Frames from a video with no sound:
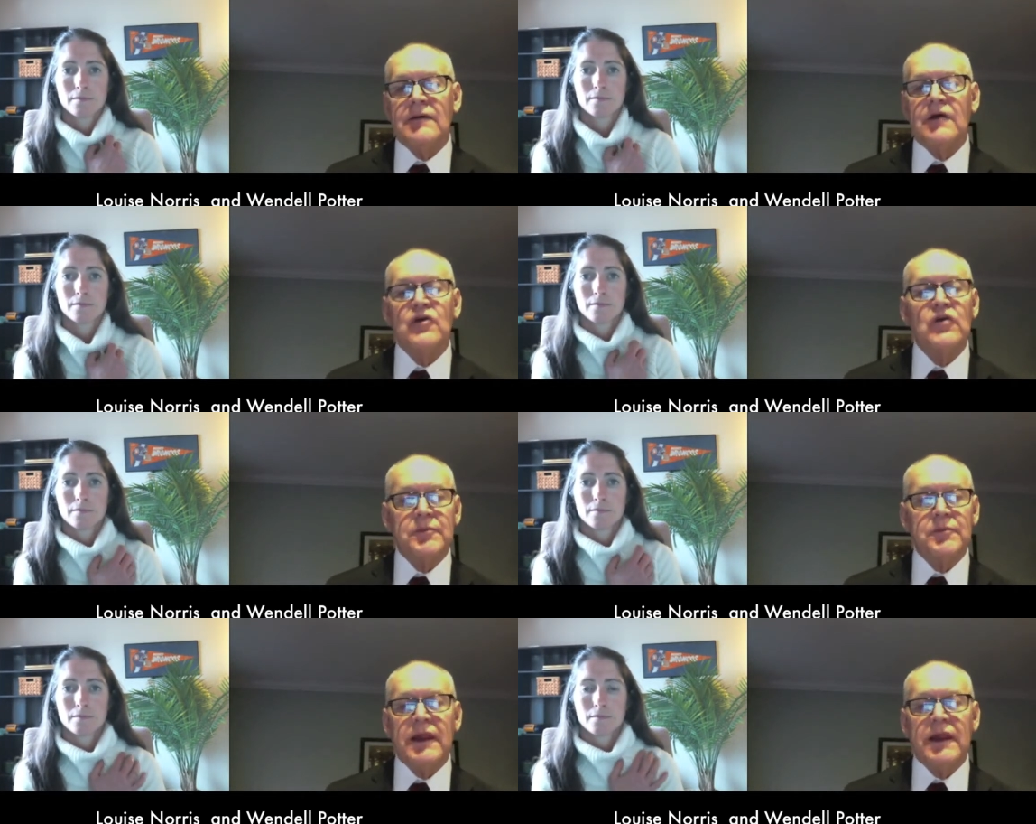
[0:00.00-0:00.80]
Speaker 1: good
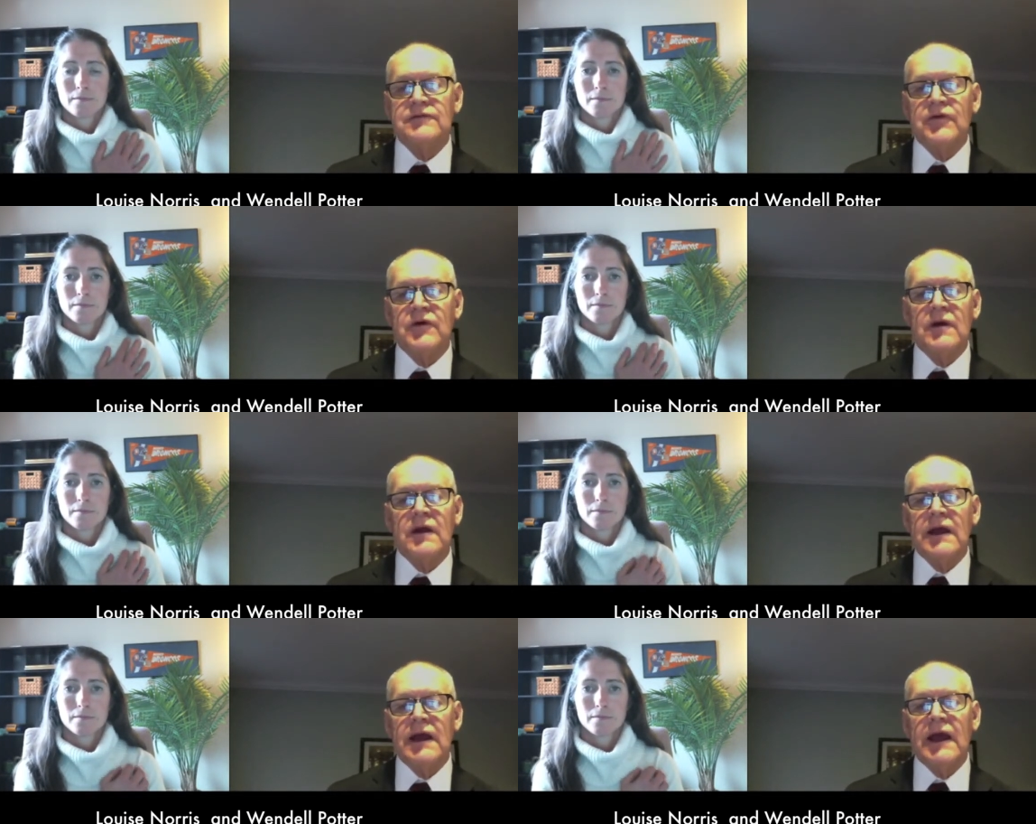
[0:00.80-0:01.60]
plans
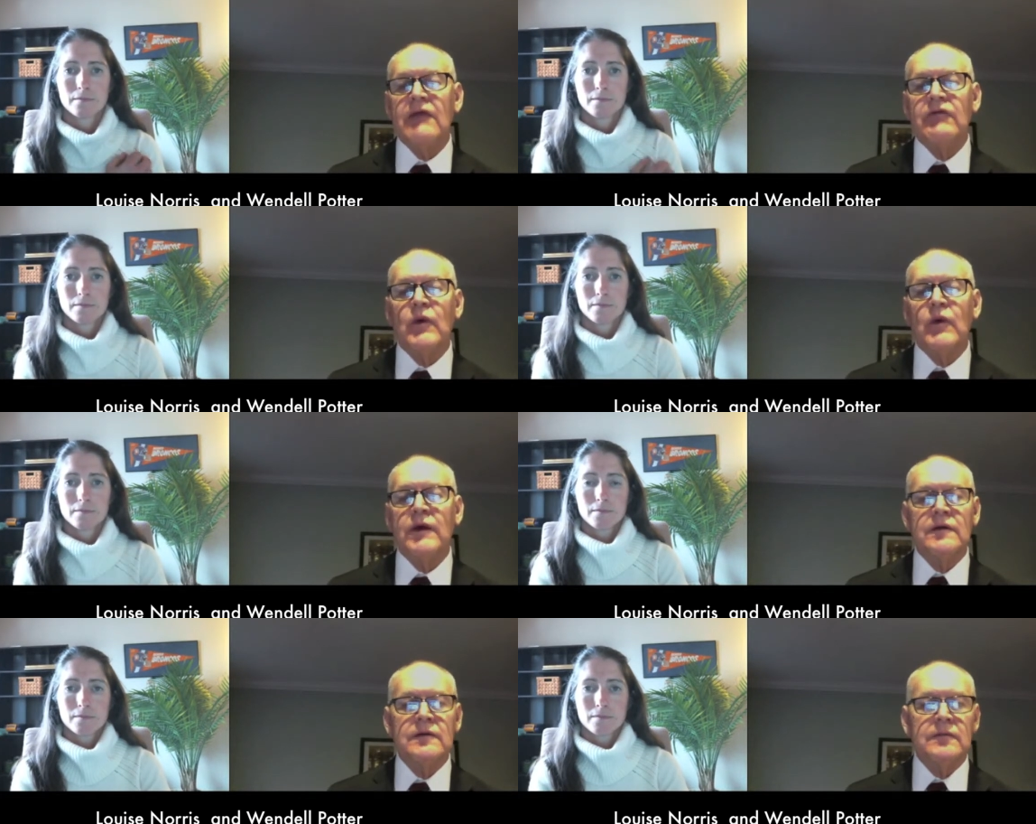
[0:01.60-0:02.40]
for
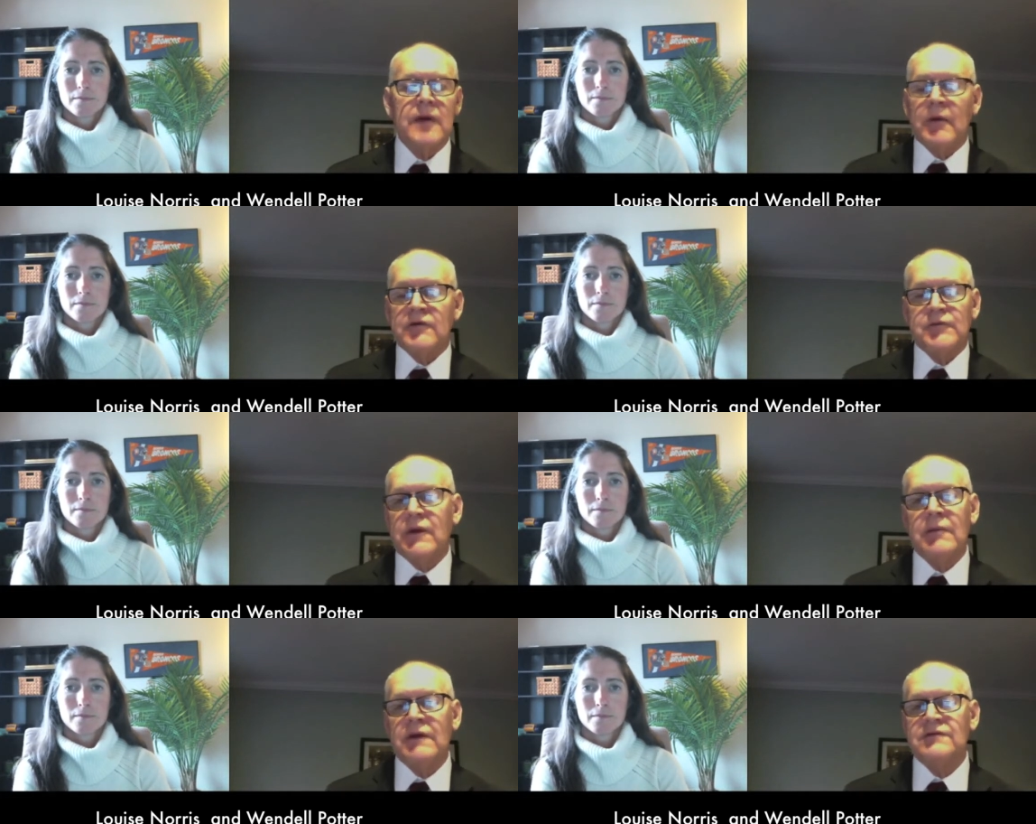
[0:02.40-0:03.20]
everyone, almost
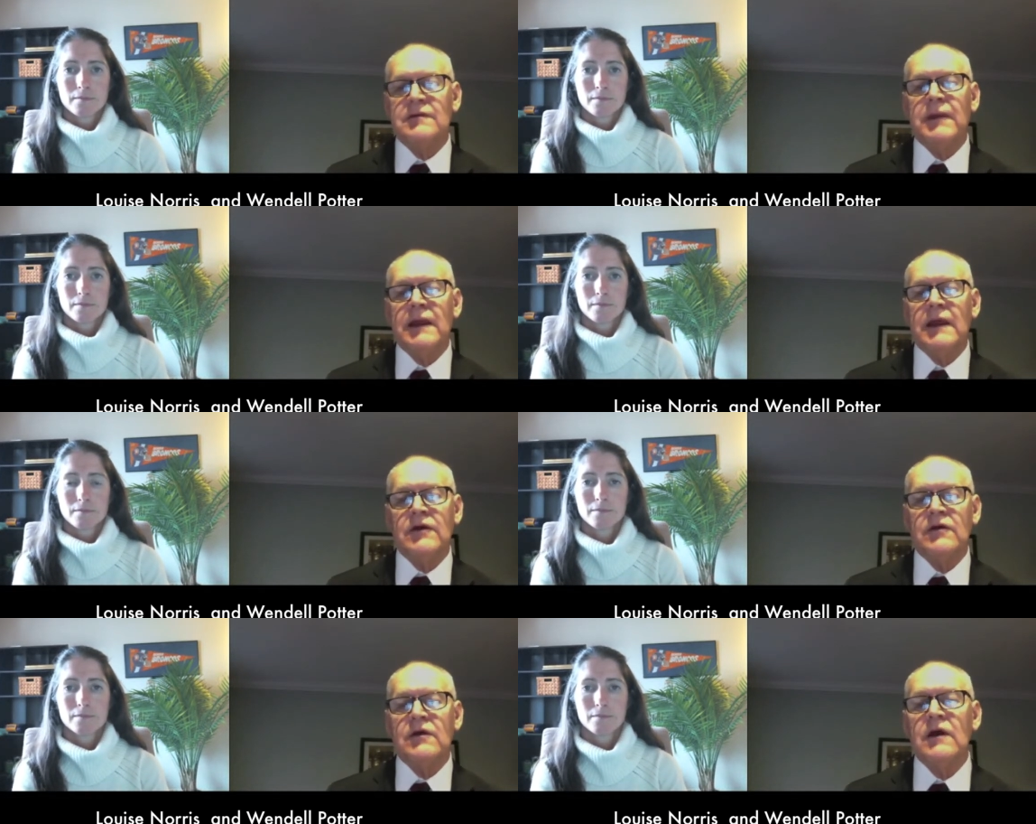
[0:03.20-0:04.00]
pretty much depending on
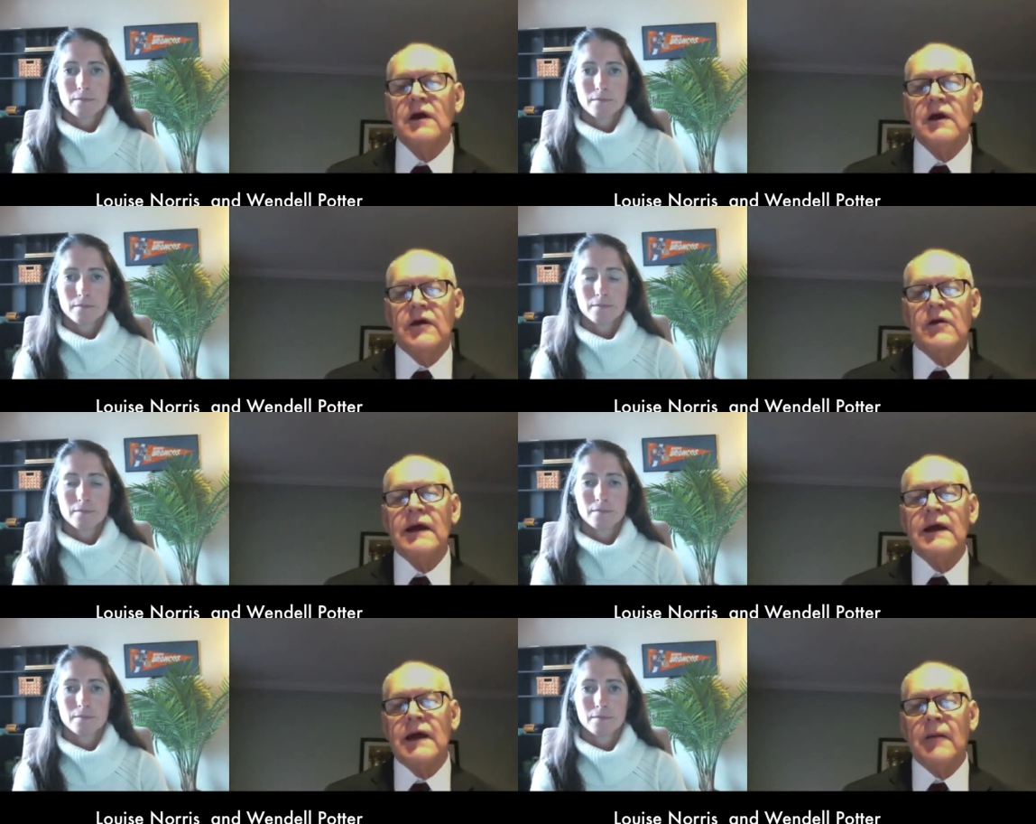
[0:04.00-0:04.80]
your
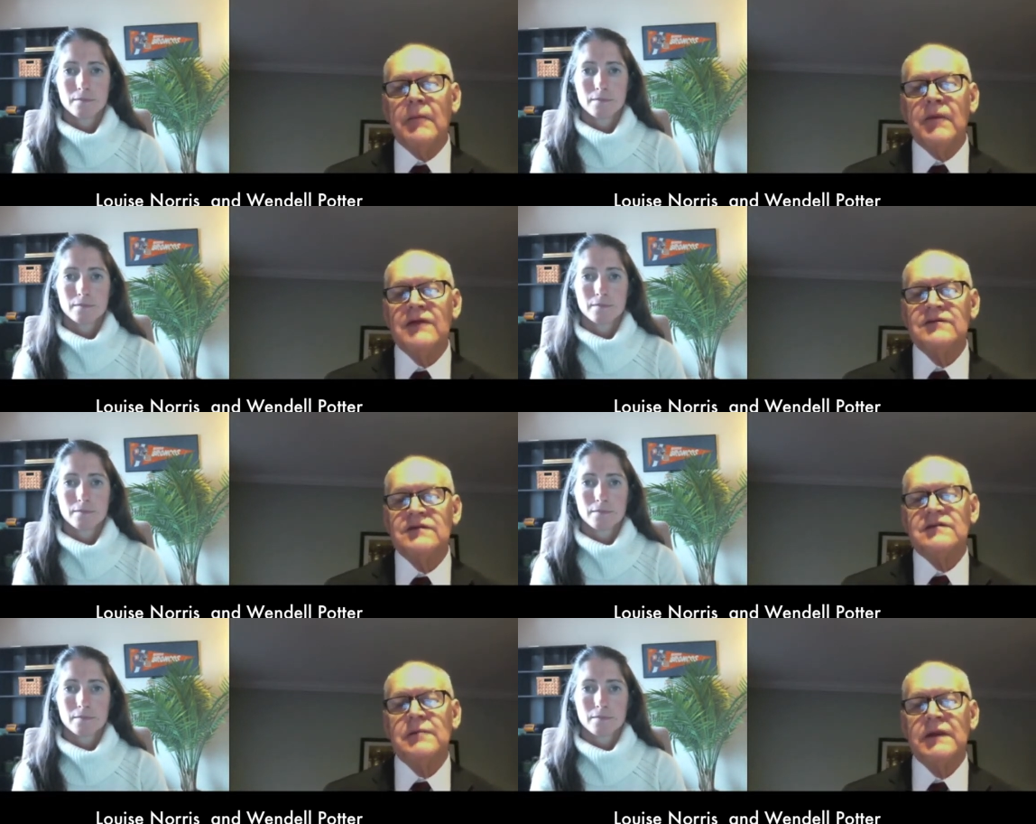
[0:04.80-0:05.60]
income. But that's
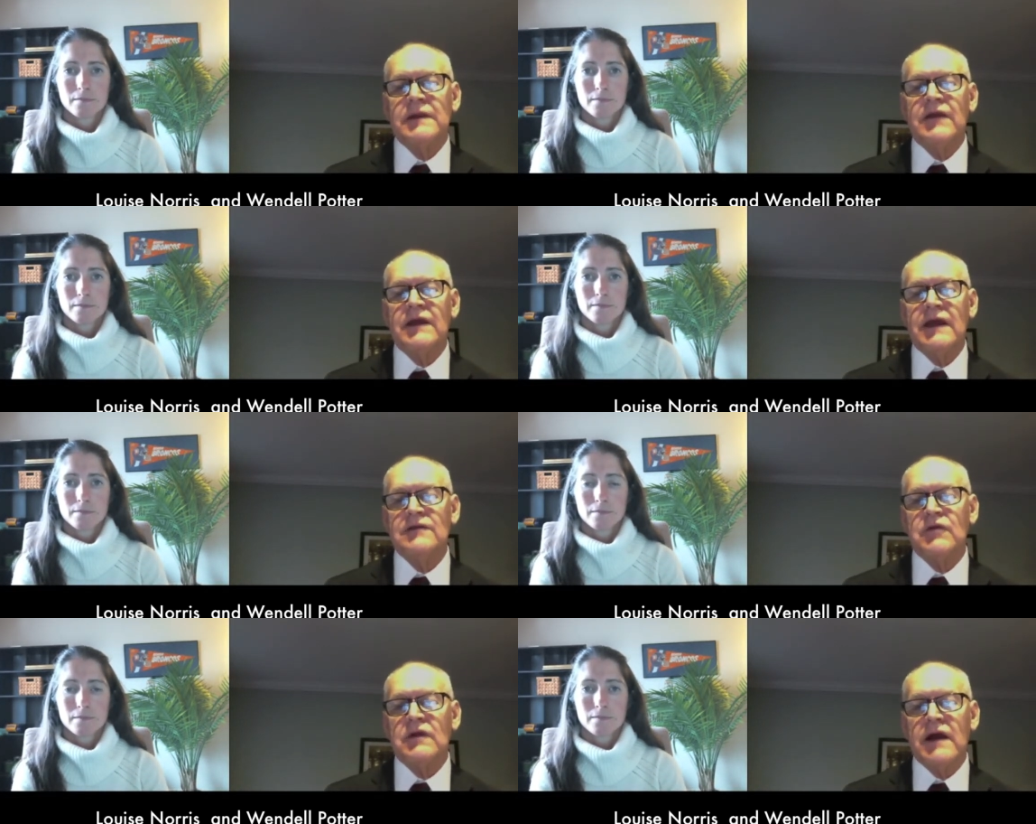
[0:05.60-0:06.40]
just simply not the
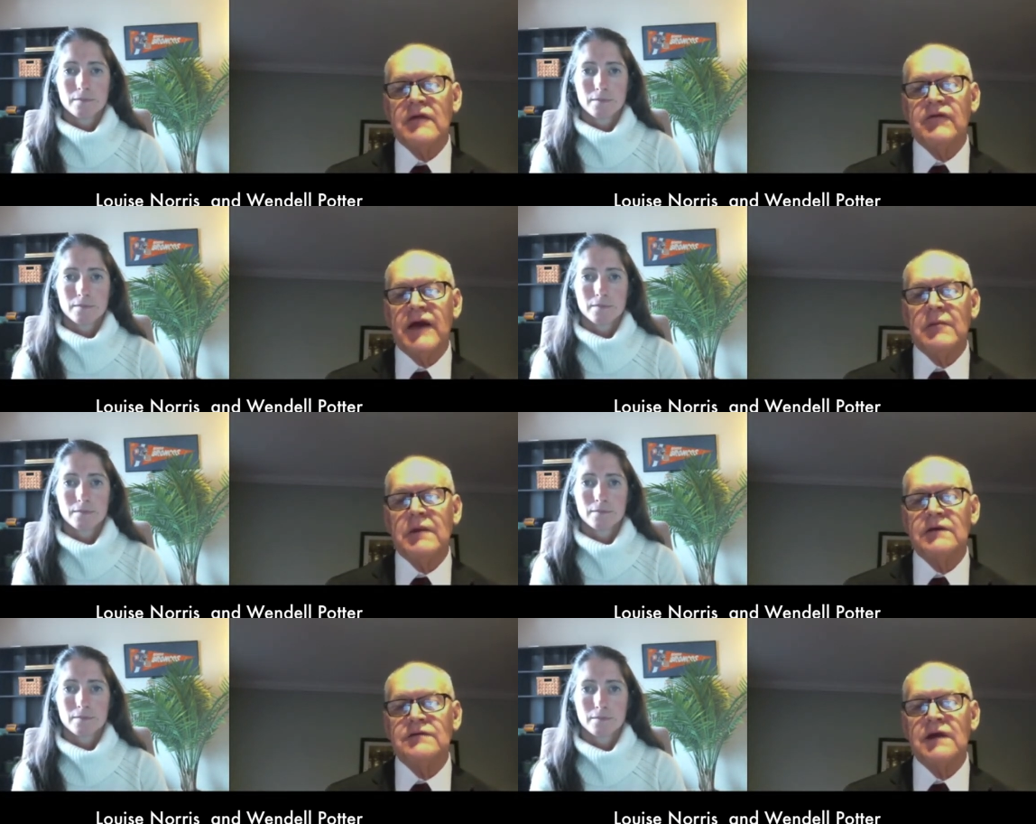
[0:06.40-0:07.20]
case for a lot of
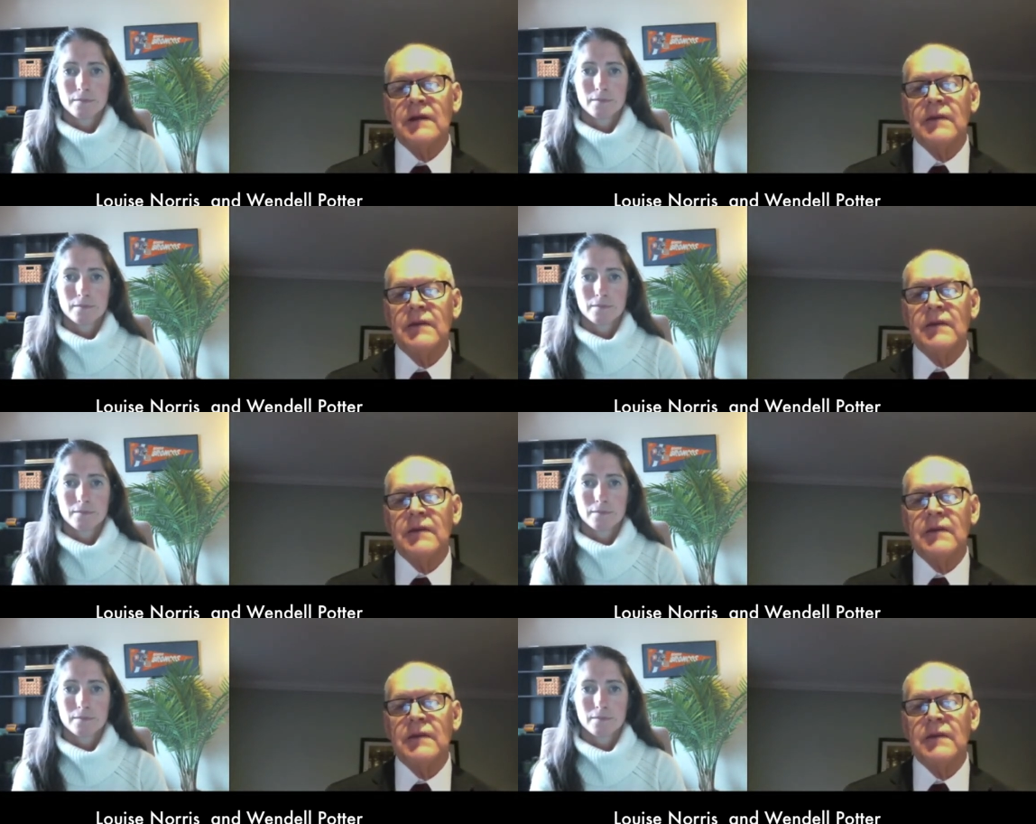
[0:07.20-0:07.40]
families.